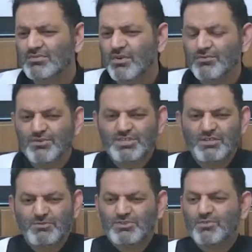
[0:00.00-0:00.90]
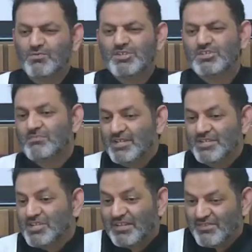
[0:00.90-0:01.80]
Of course, he was not worshiping
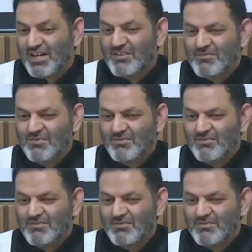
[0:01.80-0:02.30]
shaytan,